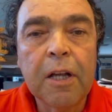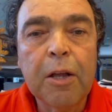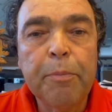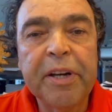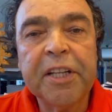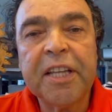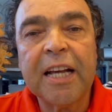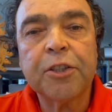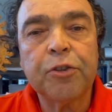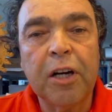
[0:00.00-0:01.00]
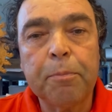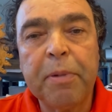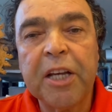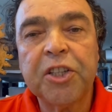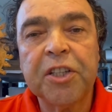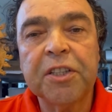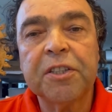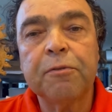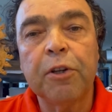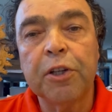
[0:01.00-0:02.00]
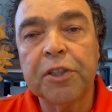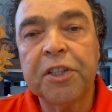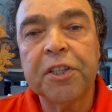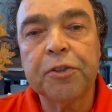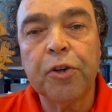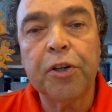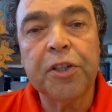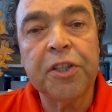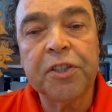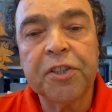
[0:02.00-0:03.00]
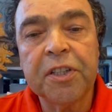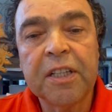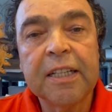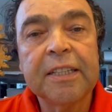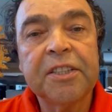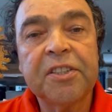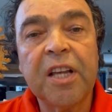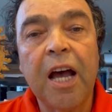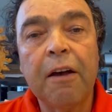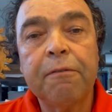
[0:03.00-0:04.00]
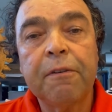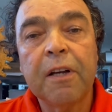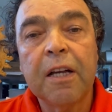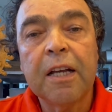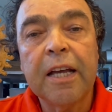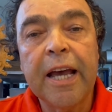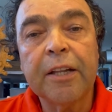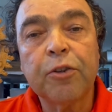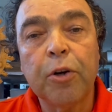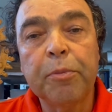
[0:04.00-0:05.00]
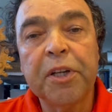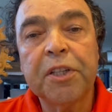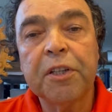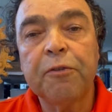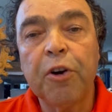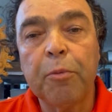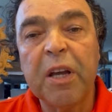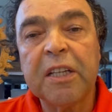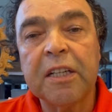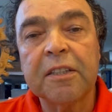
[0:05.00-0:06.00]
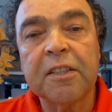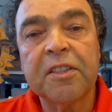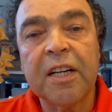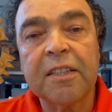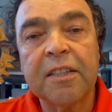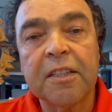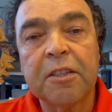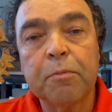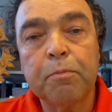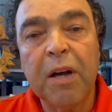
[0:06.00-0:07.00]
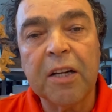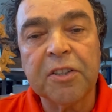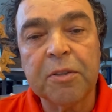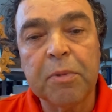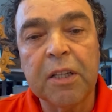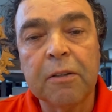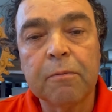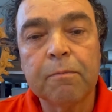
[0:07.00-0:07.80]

Many thanks to our patients, volunteer donors, staff, and community for making this success possible.